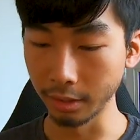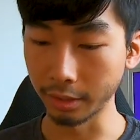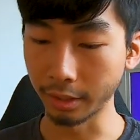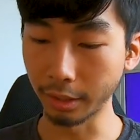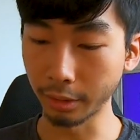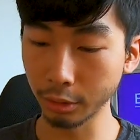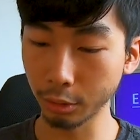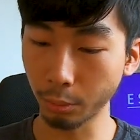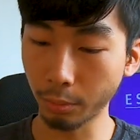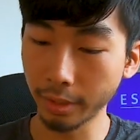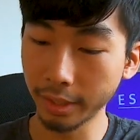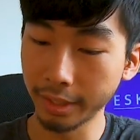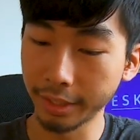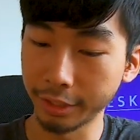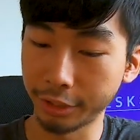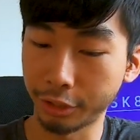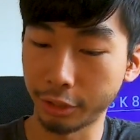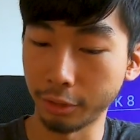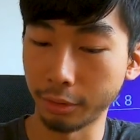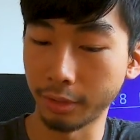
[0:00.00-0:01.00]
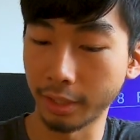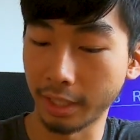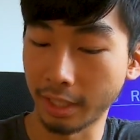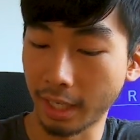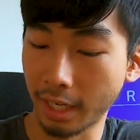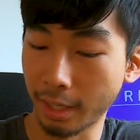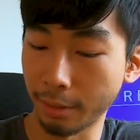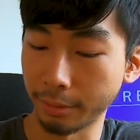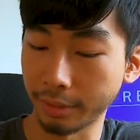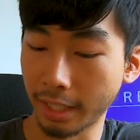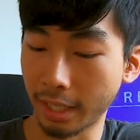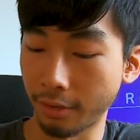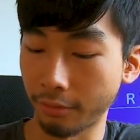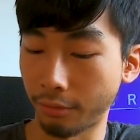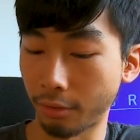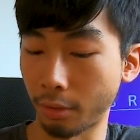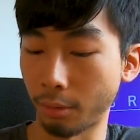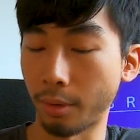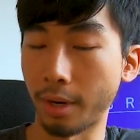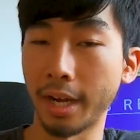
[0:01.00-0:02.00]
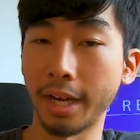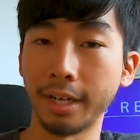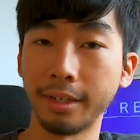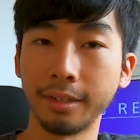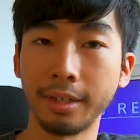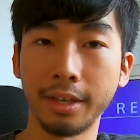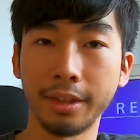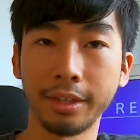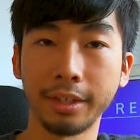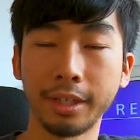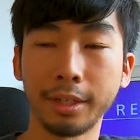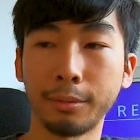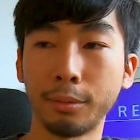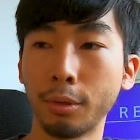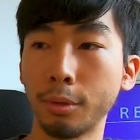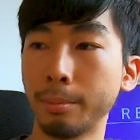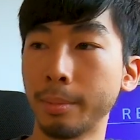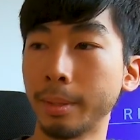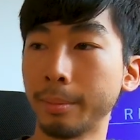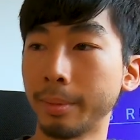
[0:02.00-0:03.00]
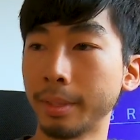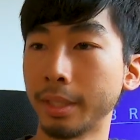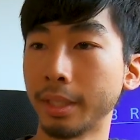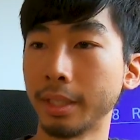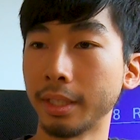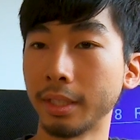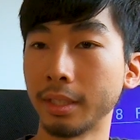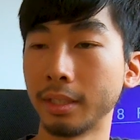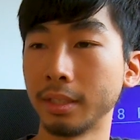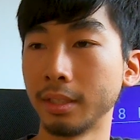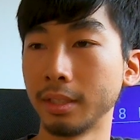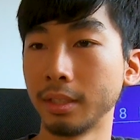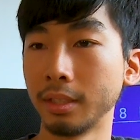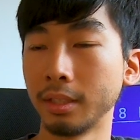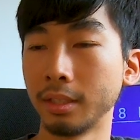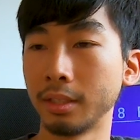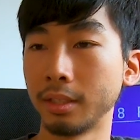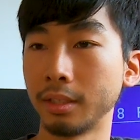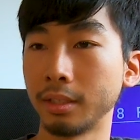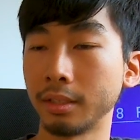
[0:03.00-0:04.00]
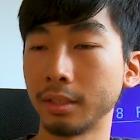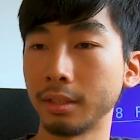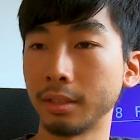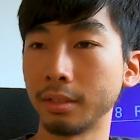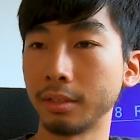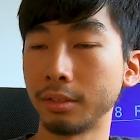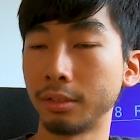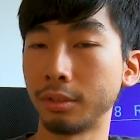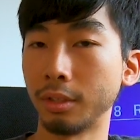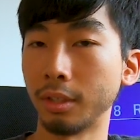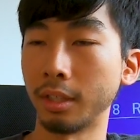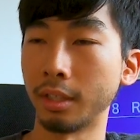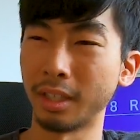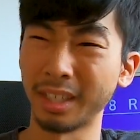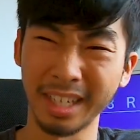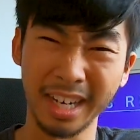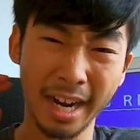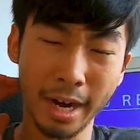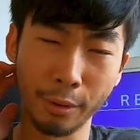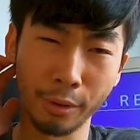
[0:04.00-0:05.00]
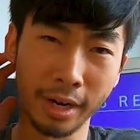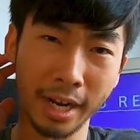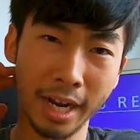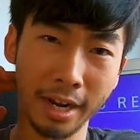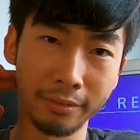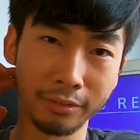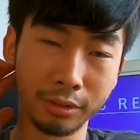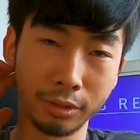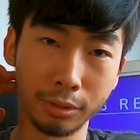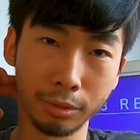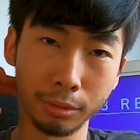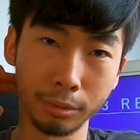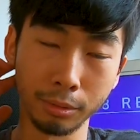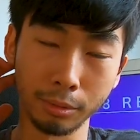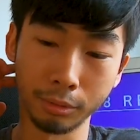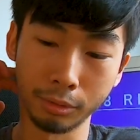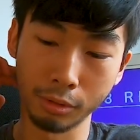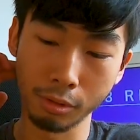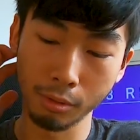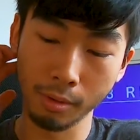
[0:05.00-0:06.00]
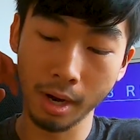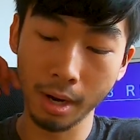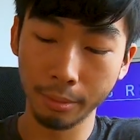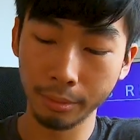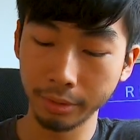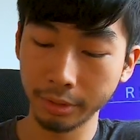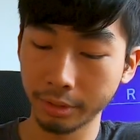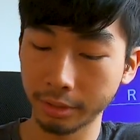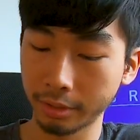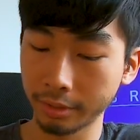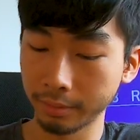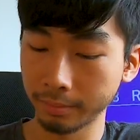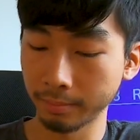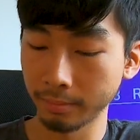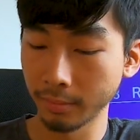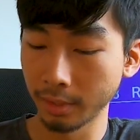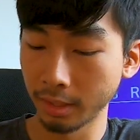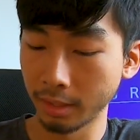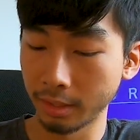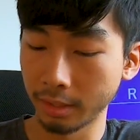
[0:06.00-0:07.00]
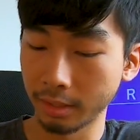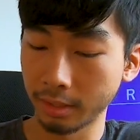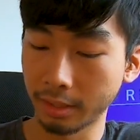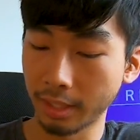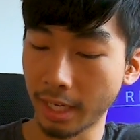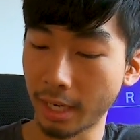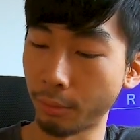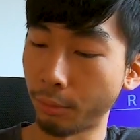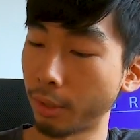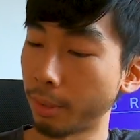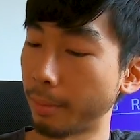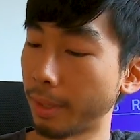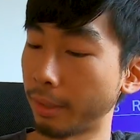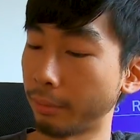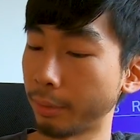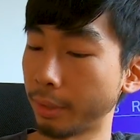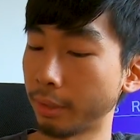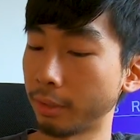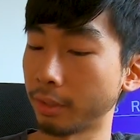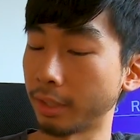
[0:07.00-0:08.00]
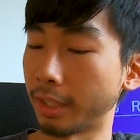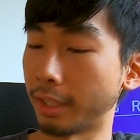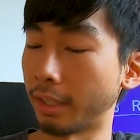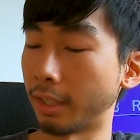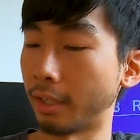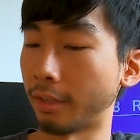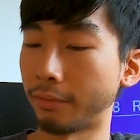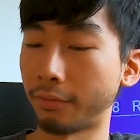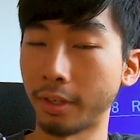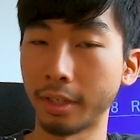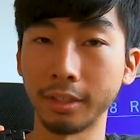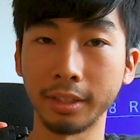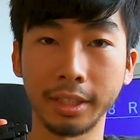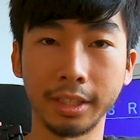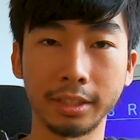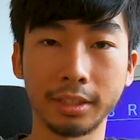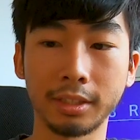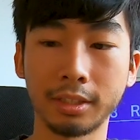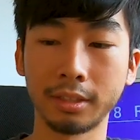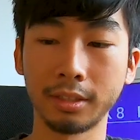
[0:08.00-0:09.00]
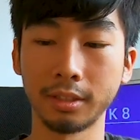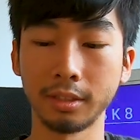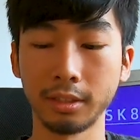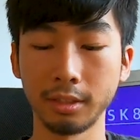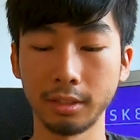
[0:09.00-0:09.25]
There was one issue that I was out for a ride. I think I rode maybe an hour and a half to 2 hours. That one of my front lights,